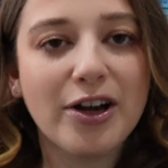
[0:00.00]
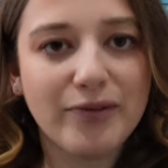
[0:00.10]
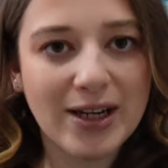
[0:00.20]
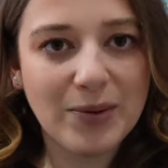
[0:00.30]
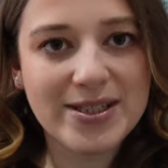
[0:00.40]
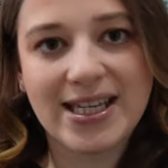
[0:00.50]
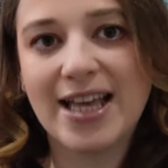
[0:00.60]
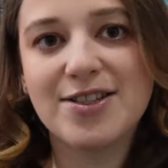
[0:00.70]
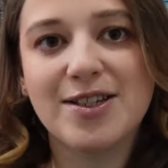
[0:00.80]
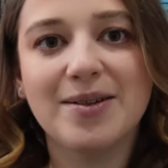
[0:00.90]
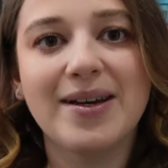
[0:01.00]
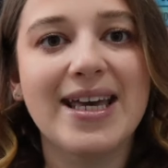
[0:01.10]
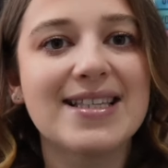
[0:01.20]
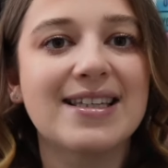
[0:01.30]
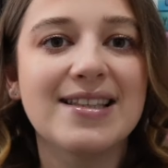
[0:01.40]
I really want to get to
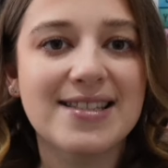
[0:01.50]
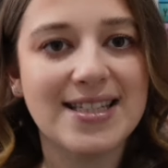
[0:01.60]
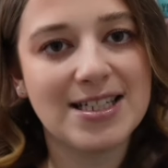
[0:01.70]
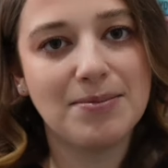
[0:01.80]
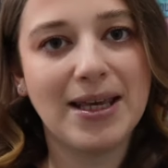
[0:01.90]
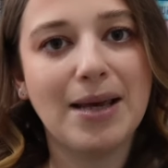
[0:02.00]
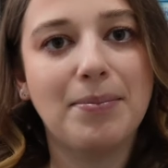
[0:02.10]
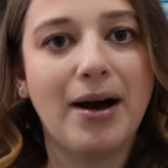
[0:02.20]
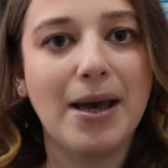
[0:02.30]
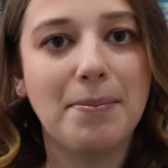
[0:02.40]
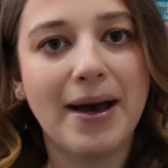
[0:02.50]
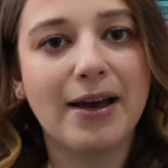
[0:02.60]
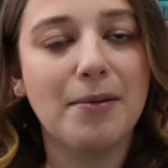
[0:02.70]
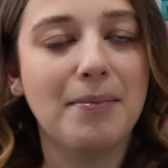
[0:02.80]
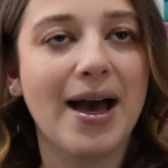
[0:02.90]
is Consider Me by
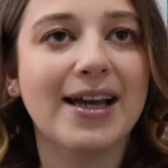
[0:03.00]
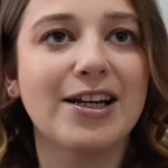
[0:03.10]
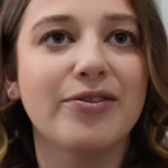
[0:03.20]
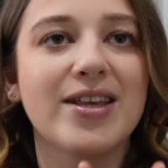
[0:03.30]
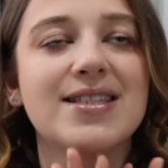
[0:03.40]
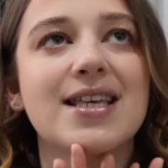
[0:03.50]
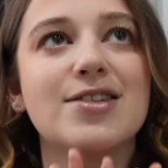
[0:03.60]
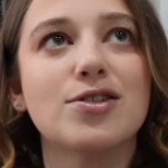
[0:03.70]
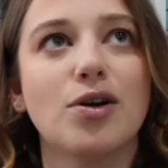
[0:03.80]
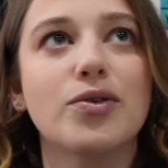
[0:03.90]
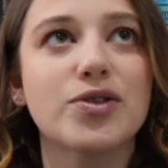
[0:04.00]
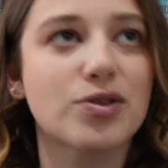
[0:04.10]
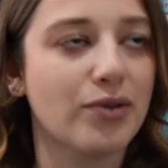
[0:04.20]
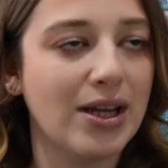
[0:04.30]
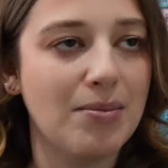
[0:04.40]
Becca Mac. Now this is not
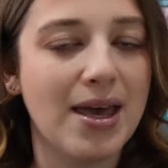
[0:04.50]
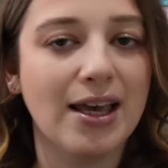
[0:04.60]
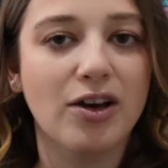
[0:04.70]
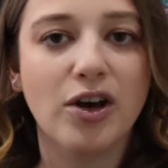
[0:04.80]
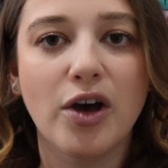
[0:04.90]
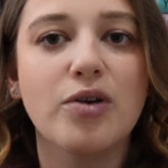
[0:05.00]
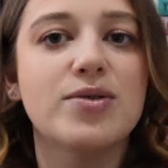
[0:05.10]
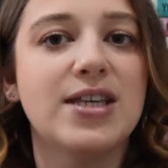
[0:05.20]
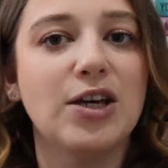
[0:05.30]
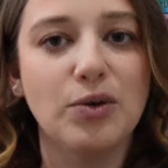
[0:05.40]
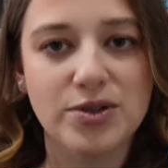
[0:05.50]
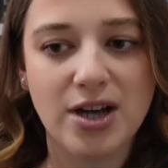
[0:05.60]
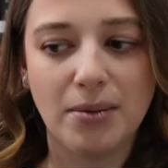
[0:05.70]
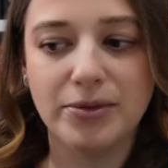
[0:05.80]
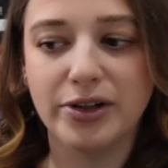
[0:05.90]
screaming cozy,
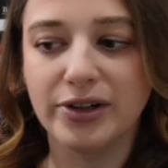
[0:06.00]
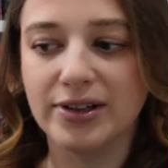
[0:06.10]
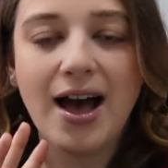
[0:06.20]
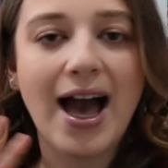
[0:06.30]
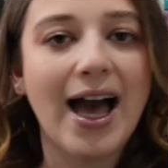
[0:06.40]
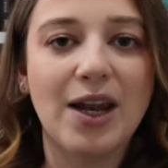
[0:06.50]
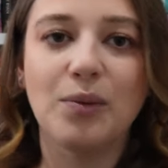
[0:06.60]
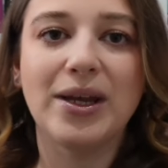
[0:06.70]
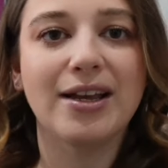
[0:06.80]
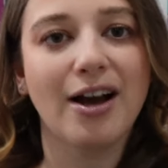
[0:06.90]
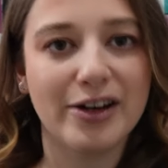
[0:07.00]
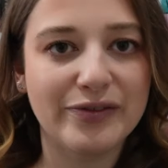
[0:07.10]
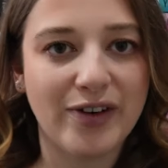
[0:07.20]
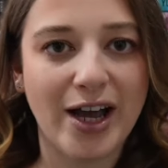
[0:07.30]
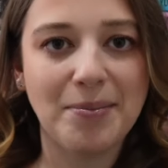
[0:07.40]
autumnal, Halloween kind of
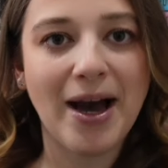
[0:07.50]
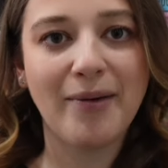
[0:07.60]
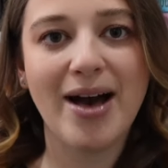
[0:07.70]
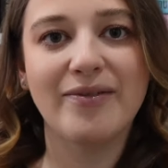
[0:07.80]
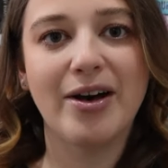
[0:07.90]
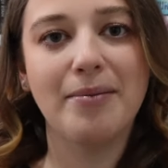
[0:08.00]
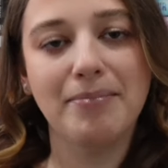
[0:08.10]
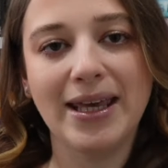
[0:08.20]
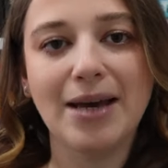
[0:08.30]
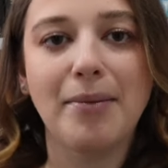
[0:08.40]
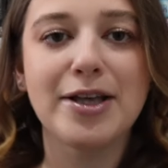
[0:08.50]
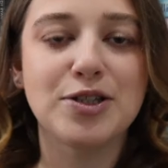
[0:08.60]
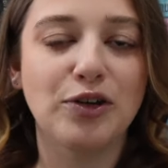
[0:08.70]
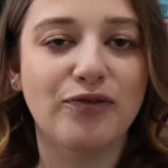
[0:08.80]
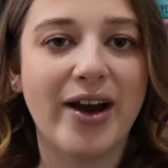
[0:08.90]
vibe. However, me and my
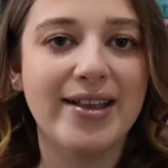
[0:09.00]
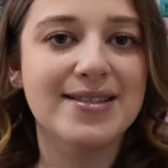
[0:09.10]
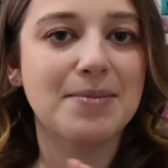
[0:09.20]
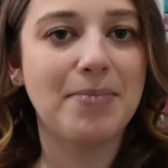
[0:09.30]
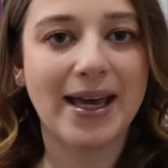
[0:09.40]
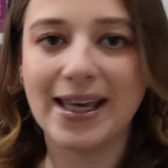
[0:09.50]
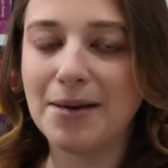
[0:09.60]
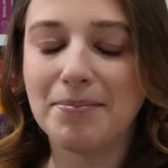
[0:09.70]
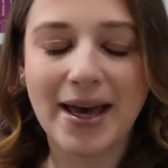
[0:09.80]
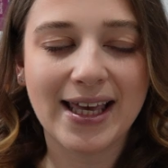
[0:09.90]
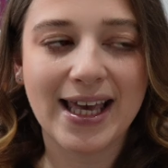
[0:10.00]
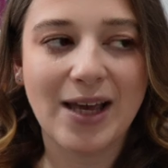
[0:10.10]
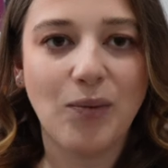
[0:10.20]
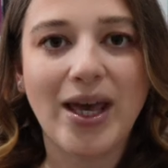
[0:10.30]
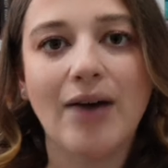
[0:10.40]
two friends, Becky and
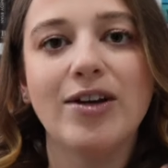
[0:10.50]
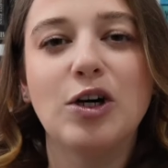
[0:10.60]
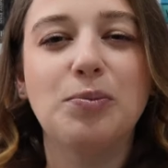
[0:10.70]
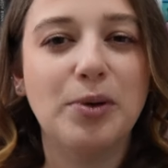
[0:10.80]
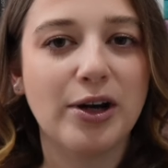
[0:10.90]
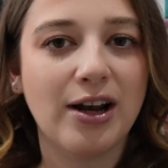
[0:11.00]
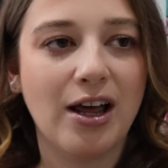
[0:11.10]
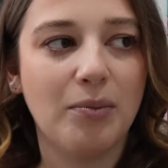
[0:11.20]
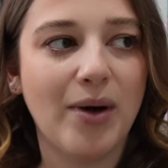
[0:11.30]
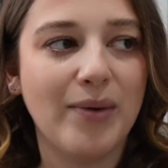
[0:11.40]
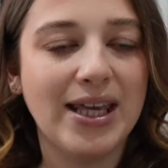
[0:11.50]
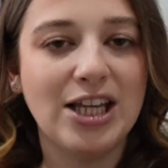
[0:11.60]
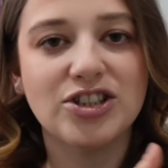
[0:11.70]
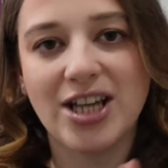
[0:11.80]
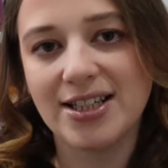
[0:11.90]
Becky, we have a little book club where Where we
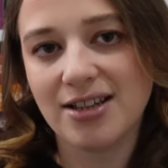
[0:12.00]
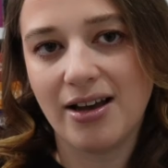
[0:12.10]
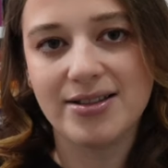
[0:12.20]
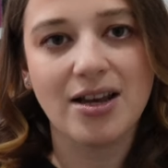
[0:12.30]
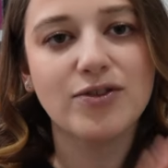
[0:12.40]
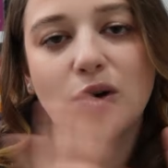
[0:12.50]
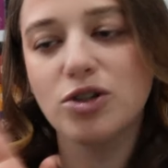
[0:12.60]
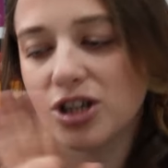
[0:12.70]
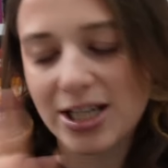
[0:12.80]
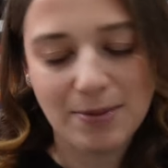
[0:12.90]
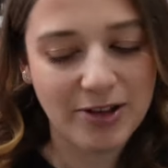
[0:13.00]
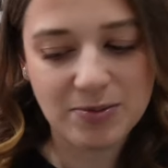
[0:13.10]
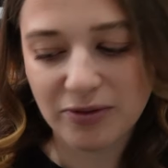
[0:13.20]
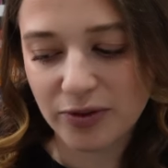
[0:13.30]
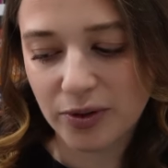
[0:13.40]
each take turns. I've told you guys about this
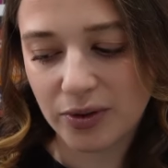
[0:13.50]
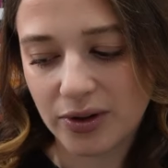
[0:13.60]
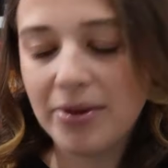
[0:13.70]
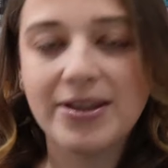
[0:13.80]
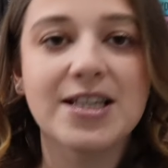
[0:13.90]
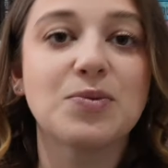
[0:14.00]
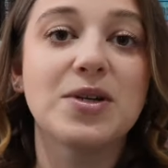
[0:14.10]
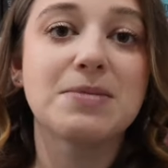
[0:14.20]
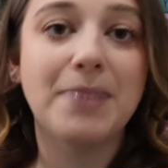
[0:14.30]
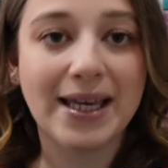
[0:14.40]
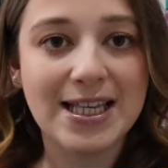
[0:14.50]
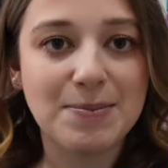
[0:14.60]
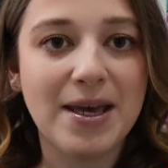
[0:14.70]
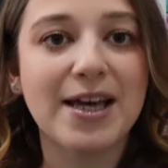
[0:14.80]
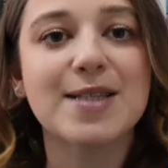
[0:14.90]
before, but this was Becky's
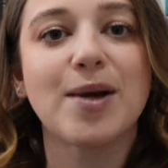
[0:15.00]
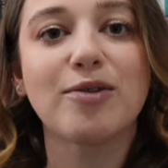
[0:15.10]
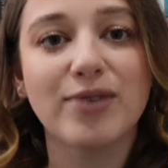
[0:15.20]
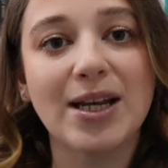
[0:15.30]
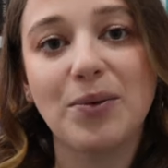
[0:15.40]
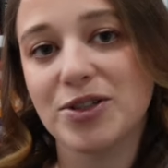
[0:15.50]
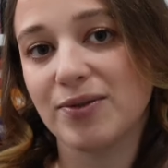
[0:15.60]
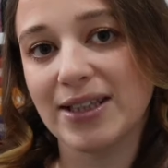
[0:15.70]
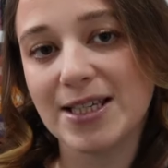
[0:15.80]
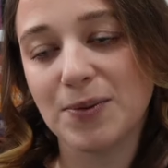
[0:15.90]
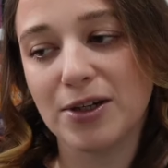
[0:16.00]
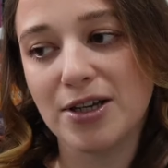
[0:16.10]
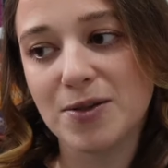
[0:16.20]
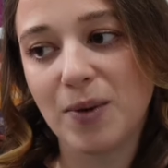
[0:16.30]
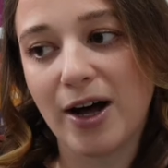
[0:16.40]
pick, so I really want to read this one
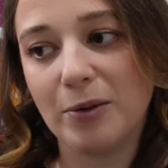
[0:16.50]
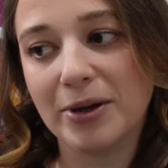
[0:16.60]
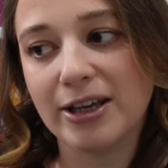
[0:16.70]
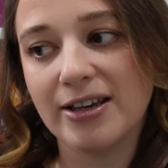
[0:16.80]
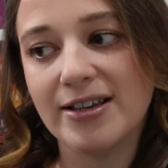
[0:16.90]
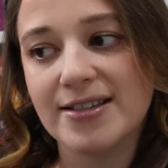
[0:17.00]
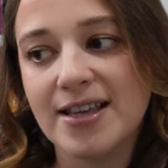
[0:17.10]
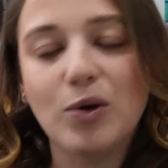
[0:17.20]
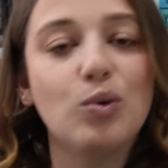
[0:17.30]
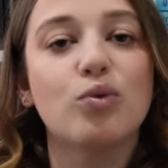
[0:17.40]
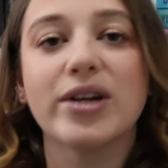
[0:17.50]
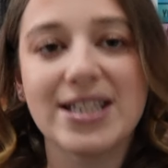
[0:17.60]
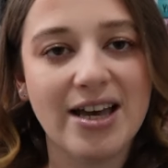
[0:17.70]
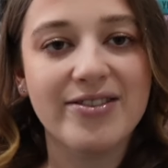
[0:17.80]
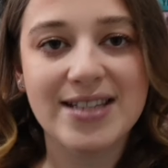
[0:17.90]
as well because we all read
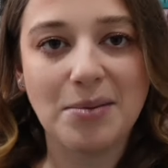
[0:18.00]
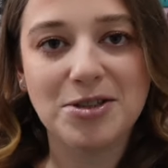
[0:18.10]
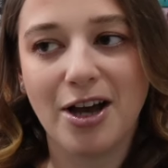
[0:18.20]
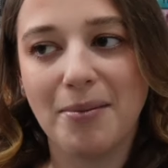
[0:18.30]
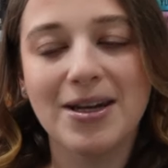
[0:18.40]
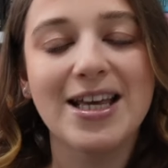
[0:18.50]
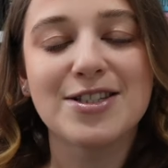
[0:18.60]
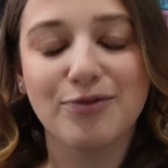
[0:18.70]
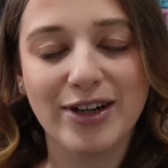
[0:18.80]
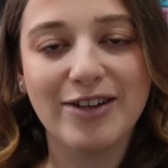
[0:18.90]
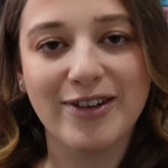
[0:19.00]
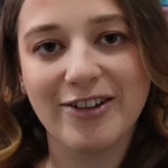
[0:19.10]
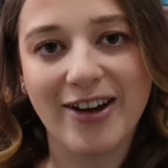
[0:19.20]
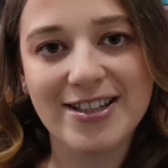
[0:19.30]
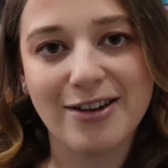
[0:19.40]
it at the same time and it is a really really
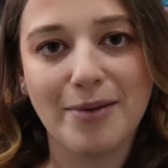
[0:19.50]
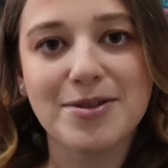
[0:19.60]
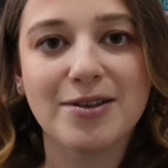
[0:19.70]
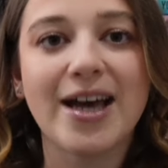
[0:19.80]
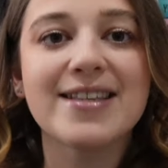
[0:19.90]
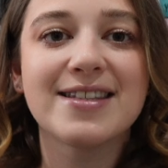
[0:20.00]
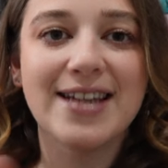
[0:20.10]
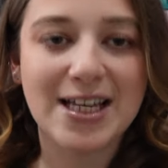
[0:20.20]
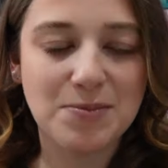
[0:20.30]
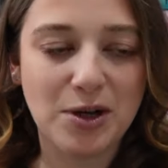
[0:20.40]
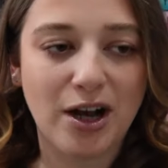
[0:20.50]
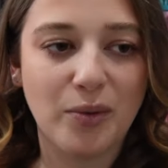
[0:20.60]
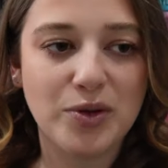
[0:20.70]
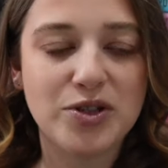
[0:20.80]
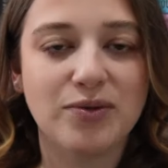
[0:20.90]
great time. So that is the next book I
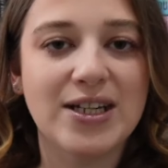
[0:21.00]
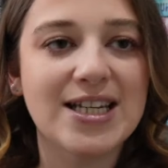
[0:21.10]
want to read.